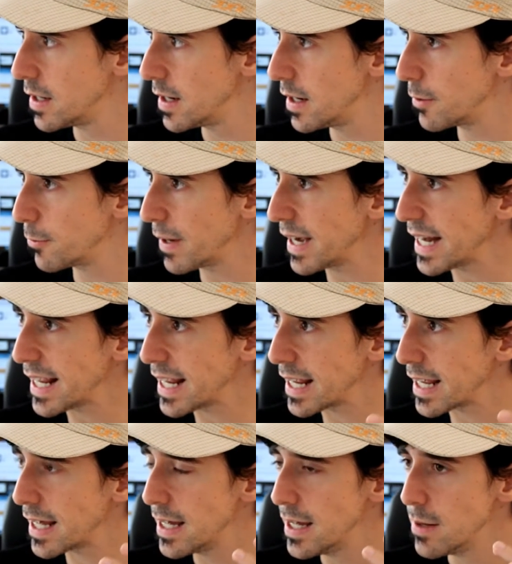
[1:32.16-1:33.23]

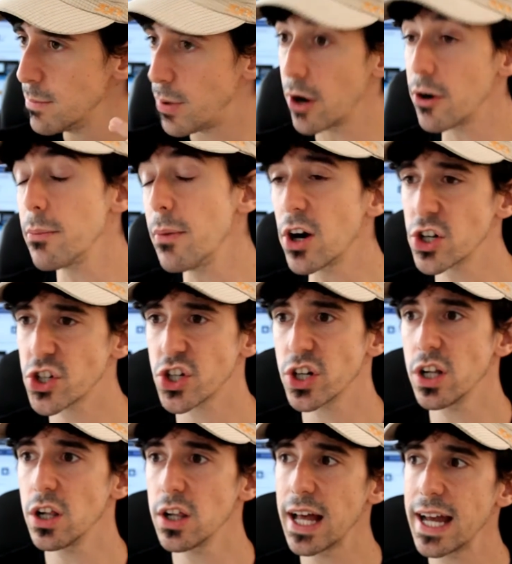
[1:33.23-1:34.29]
reading Perry
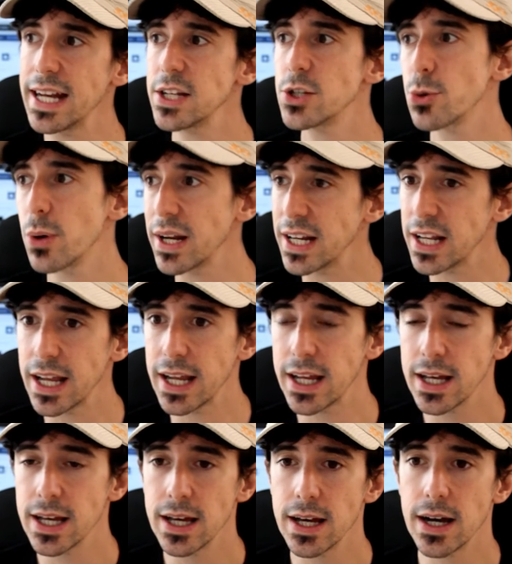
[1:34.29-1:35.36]
Marshall, 80-20
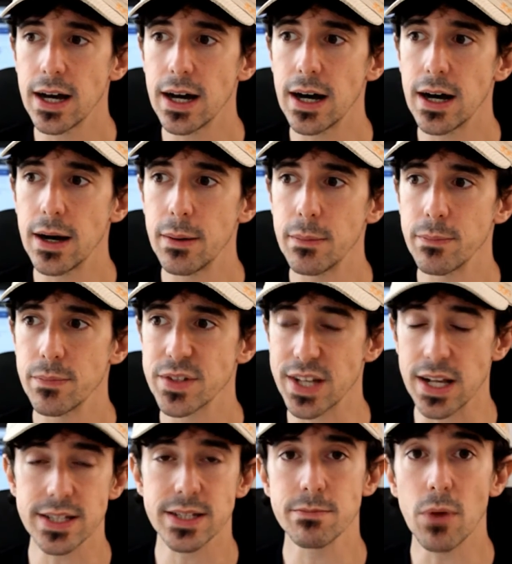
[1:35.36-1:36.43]

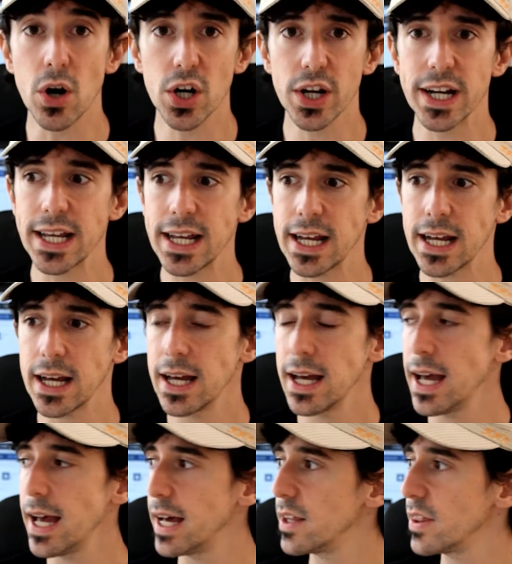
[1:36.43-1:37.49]
sales and marketing,
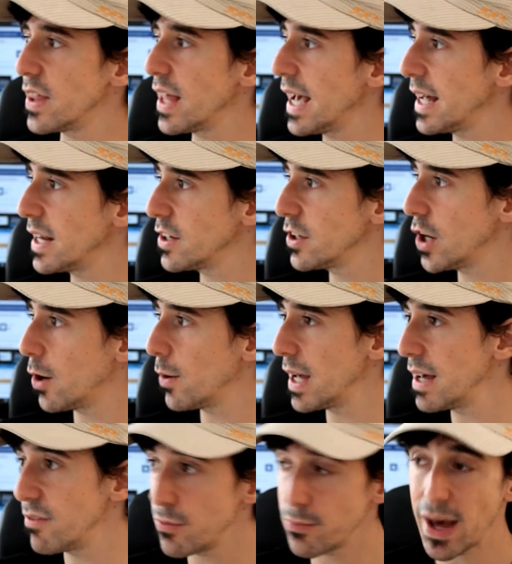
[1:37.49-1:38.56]
and then
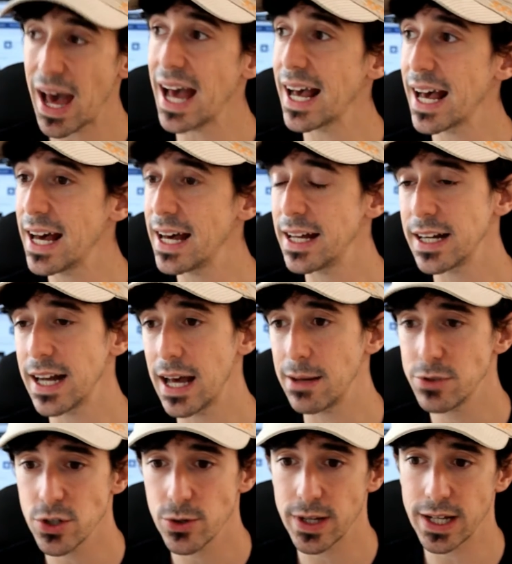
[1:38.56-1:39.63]
Evan Pagan.
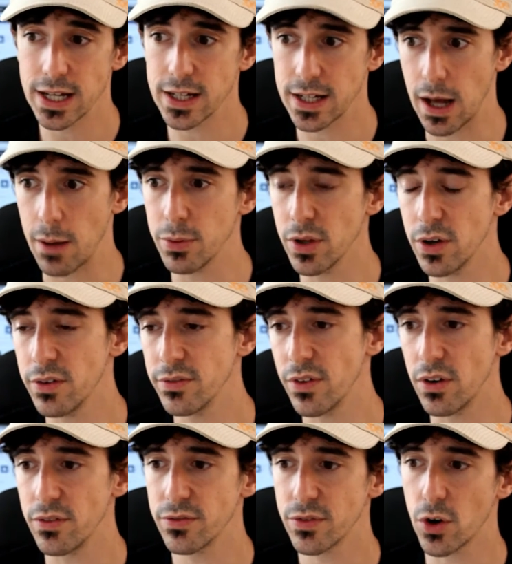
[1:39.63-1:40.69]
I'm doing a couple
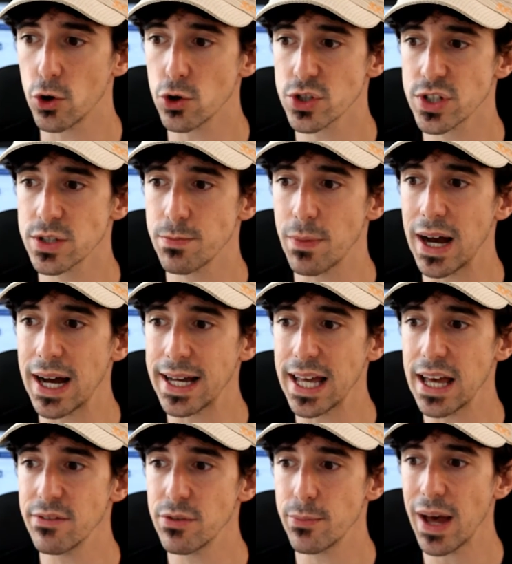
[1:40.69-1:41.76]
of courses by
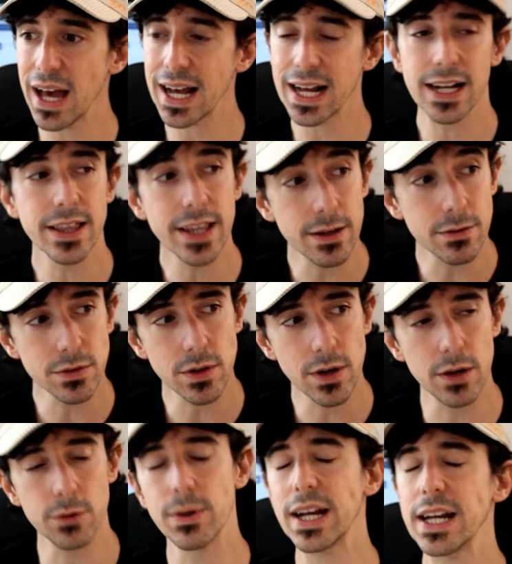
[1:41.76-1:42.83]
Evan Pagan, and
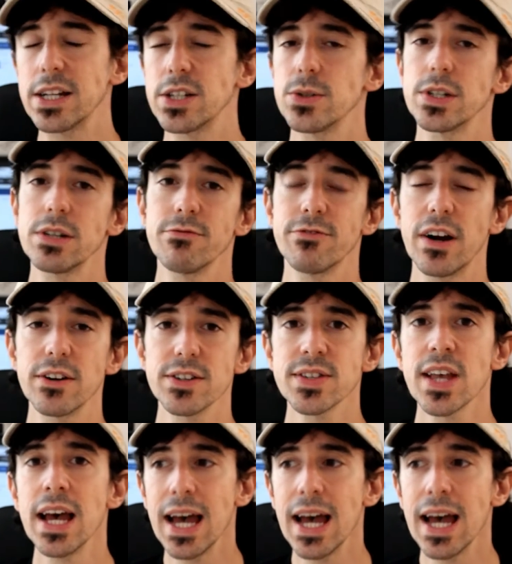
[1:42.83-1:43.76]
then reading to Tim Ferriss.